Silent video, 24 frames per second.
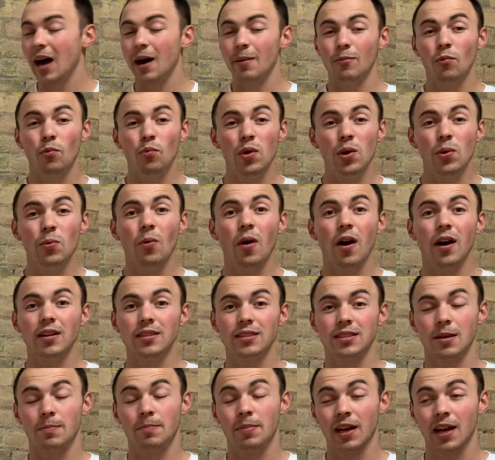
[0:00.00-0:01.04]
we want
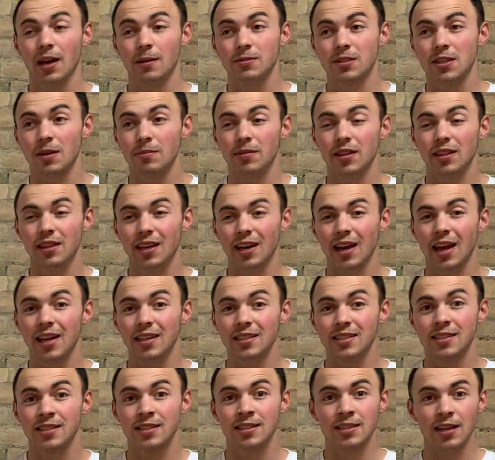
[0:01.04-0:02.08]
to pick up something that
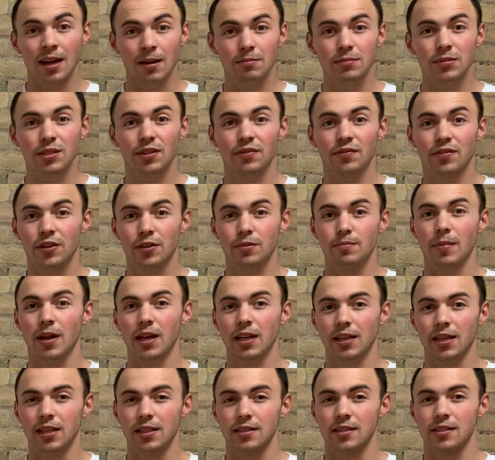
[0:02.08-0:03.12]
has some deferred
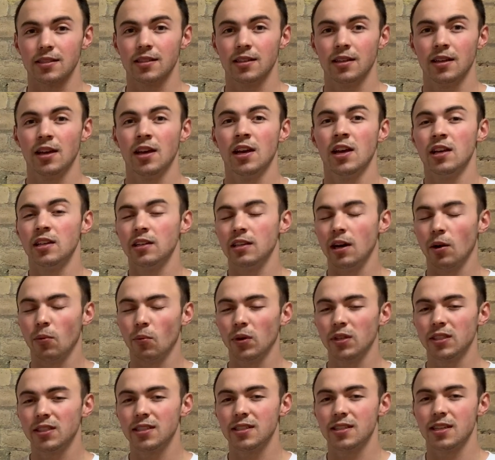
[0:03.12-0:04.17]
maintenance. Now,
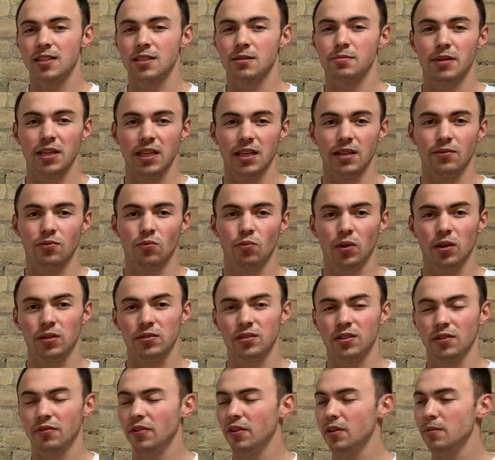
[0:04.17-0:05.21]
what does this mean? Well,
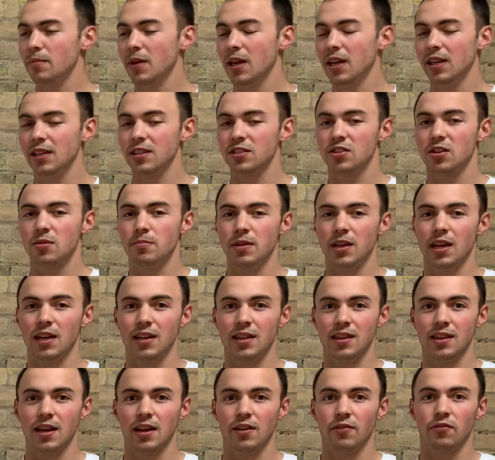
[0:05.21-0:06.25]
deferred maintenance could be
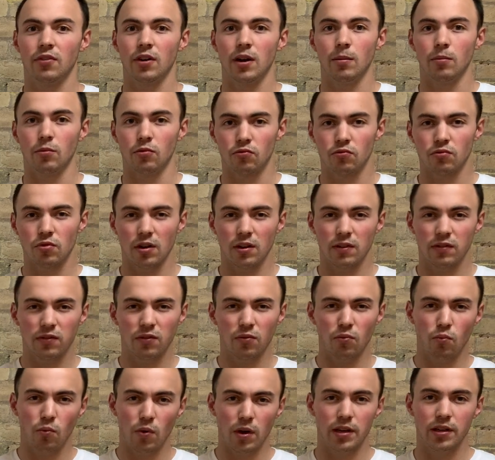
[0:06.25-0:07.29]
anything from roof,
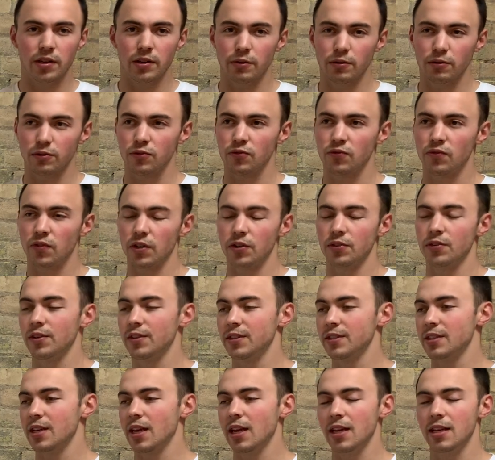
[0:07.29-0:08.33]
windows,
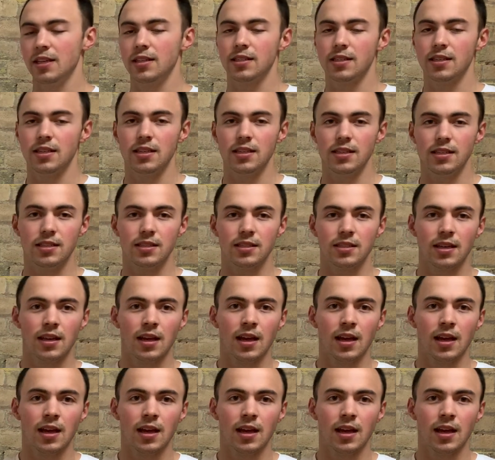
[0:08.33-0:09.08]
furnace, ACs.